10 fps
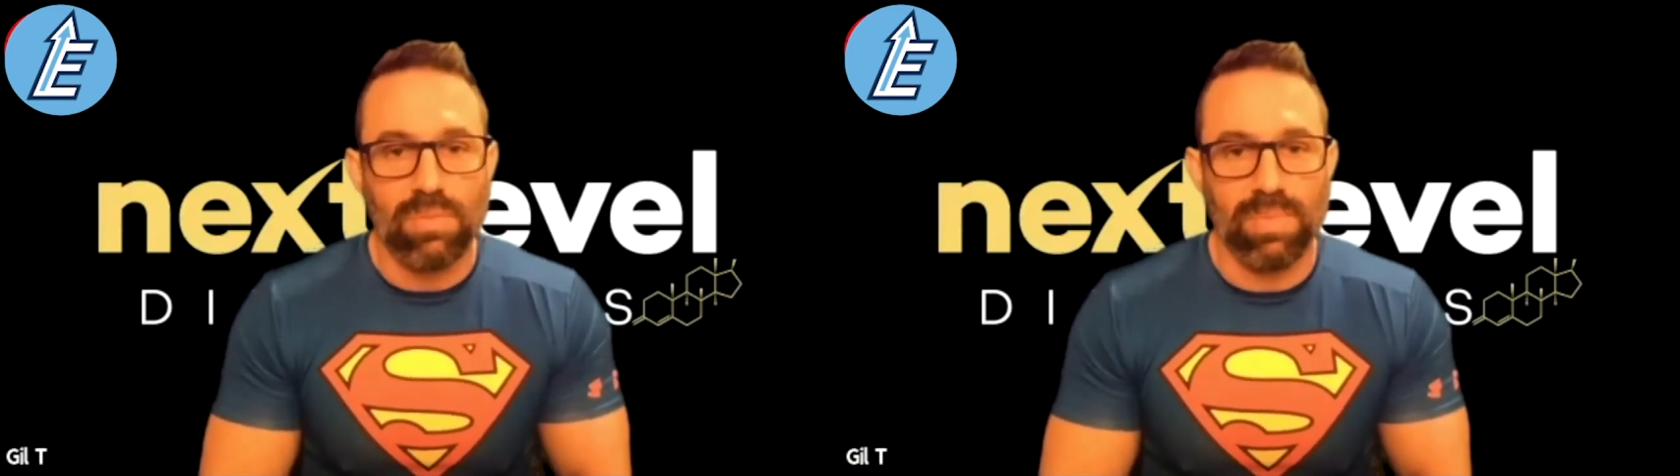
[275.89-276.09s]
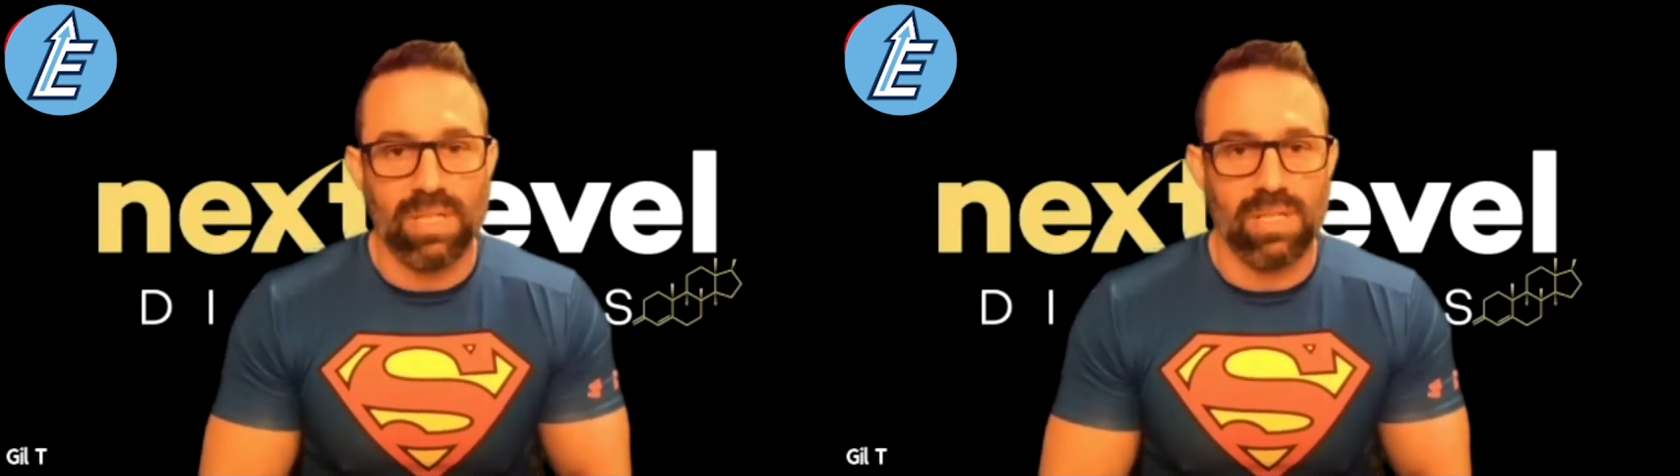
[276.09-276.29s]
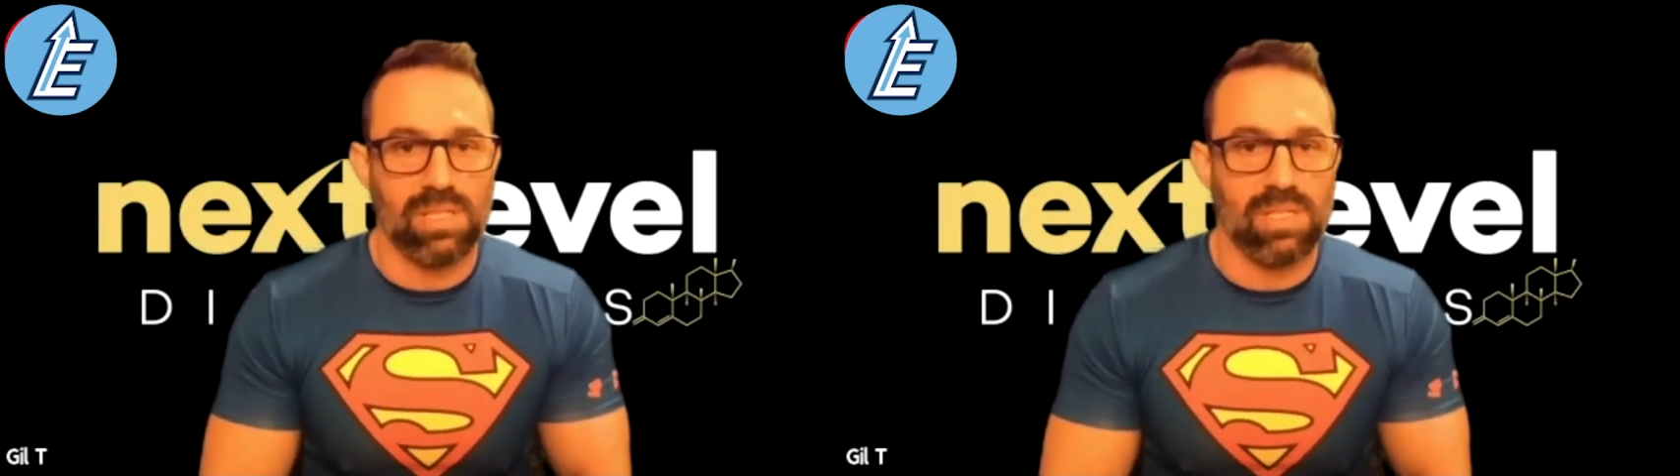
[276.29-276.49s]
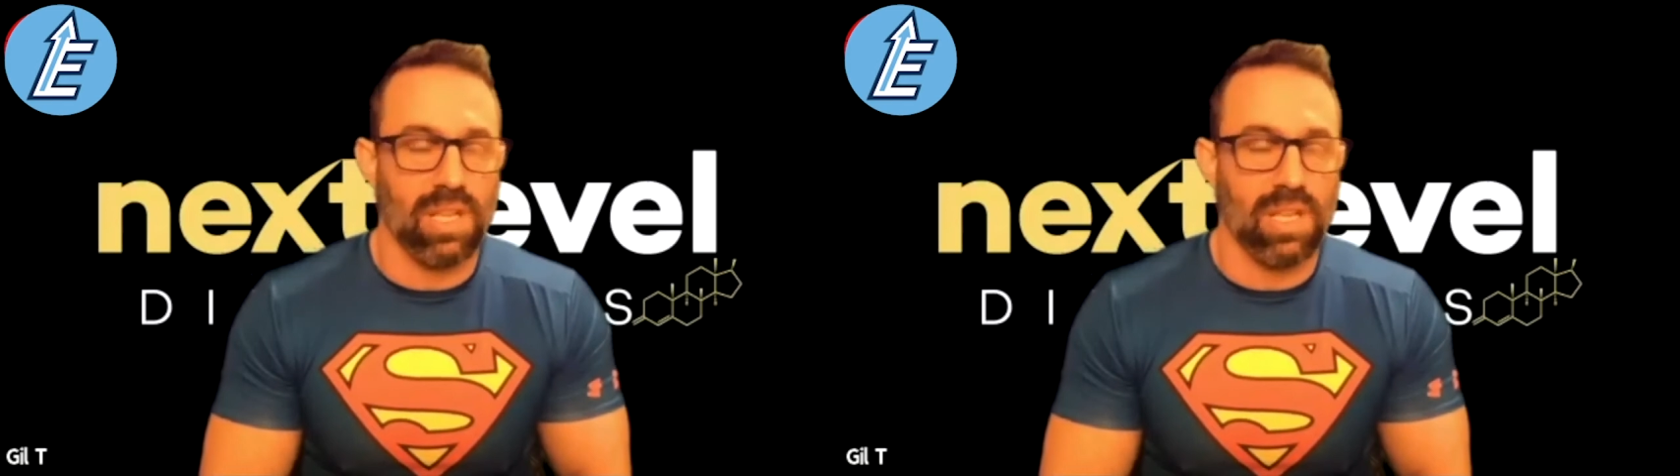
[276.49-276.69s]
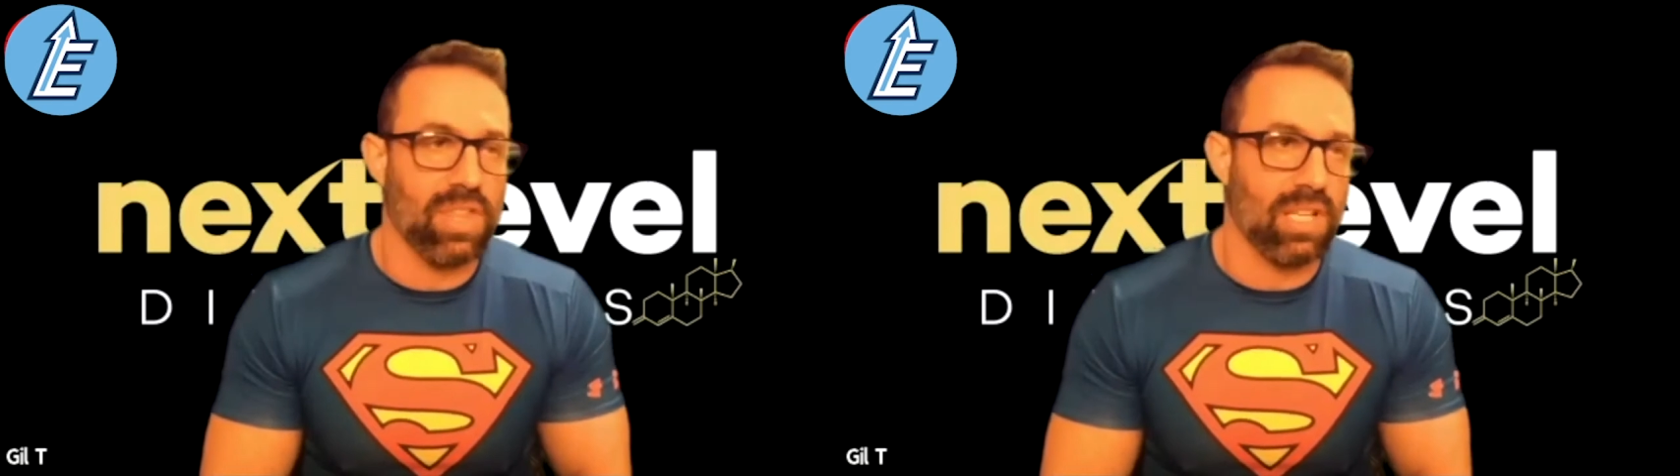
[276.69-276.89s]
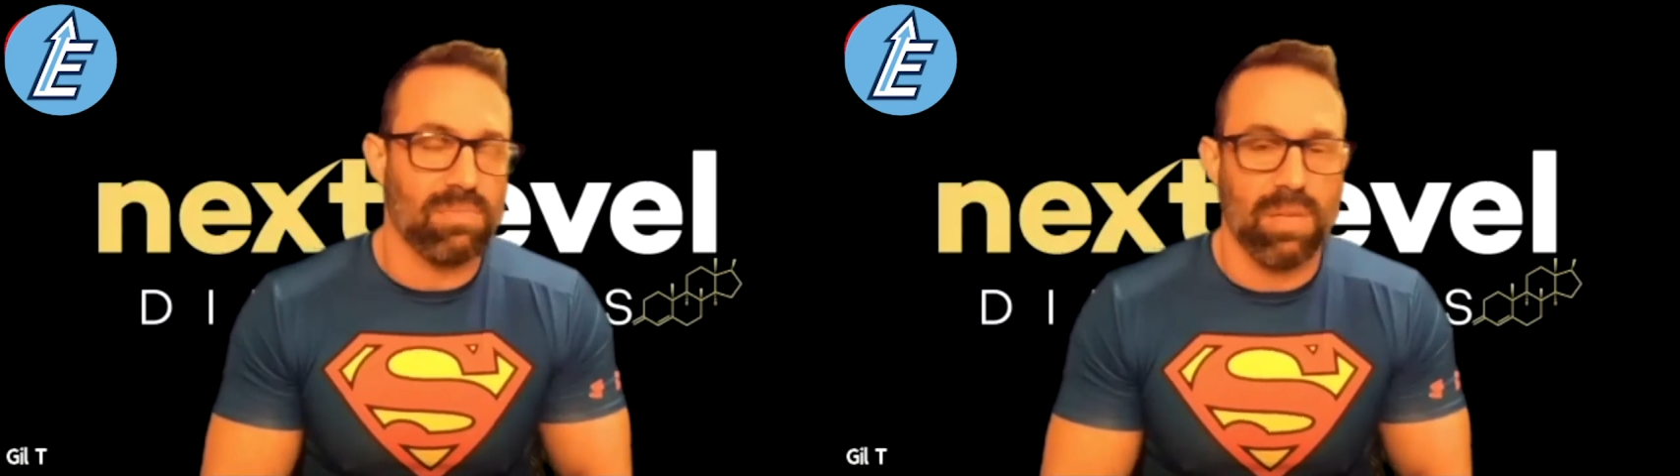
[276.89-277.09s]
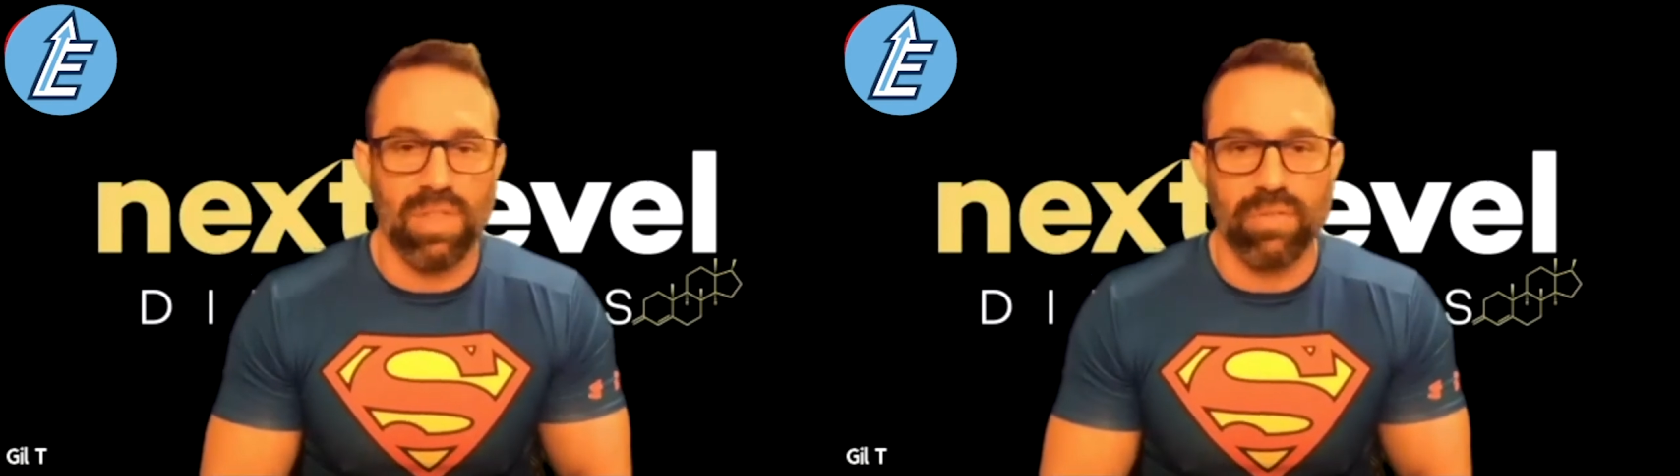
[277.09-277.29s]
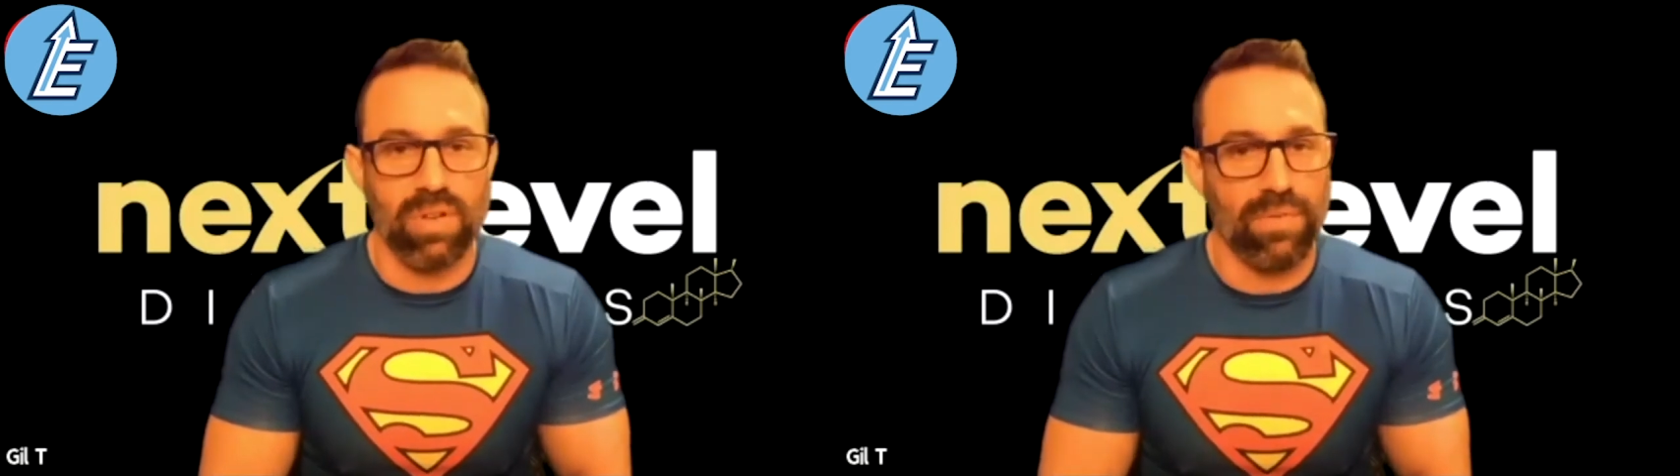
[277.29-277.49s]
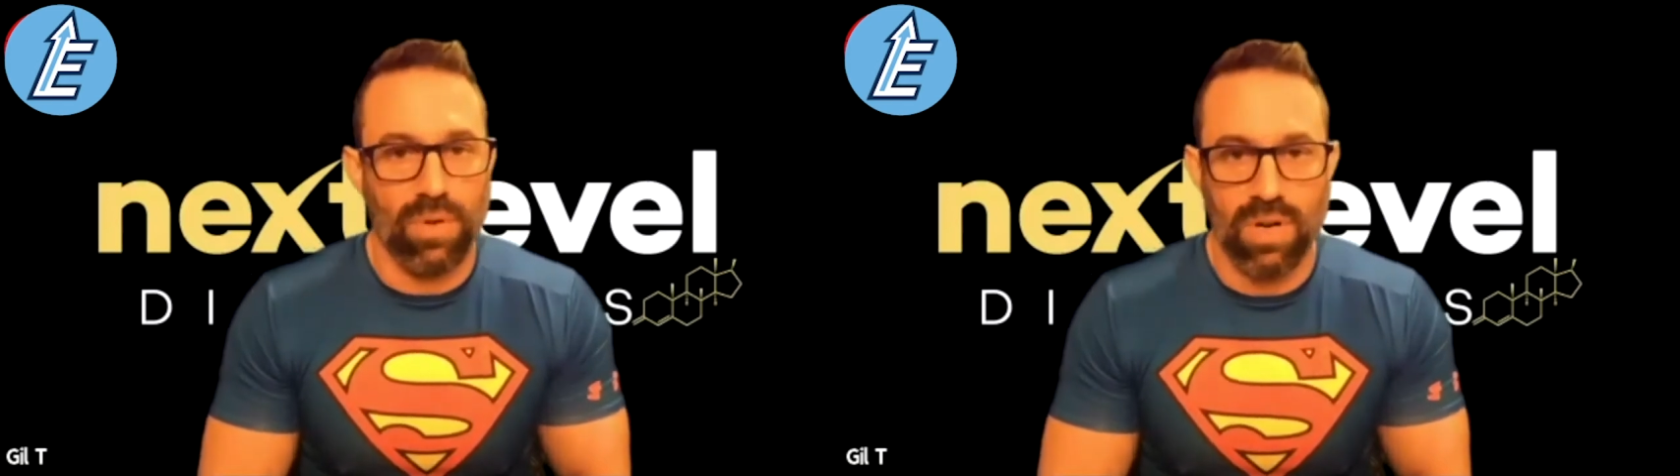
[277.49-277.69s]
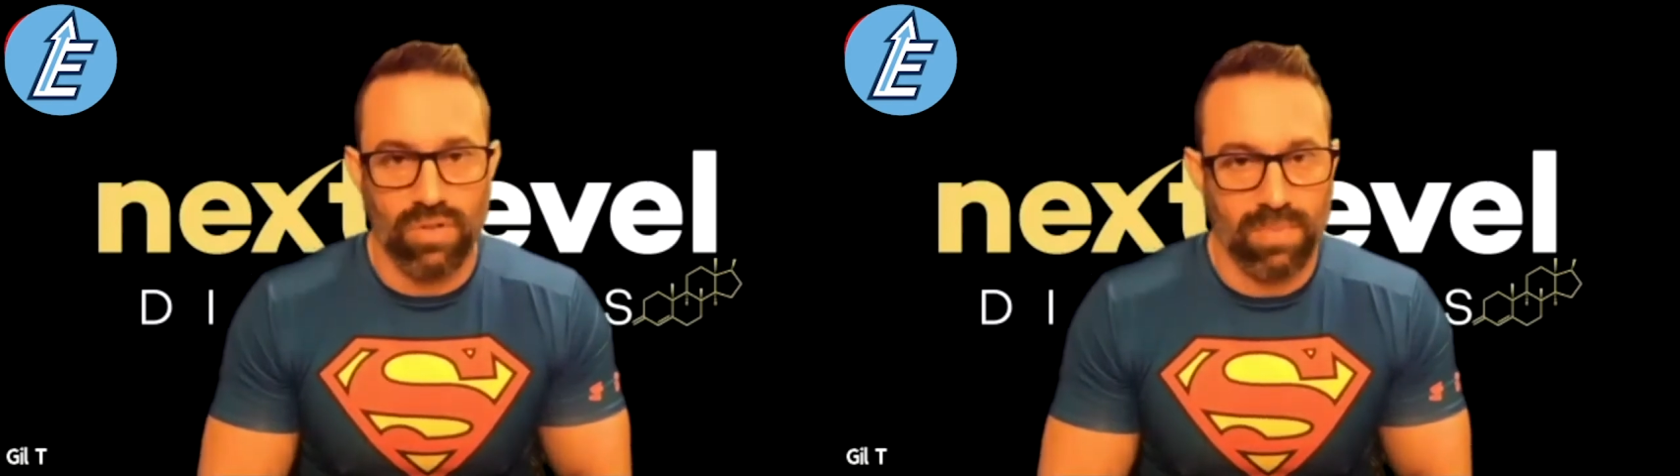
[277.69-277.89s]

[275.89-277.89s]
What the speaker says: because I think it's maybe 300-400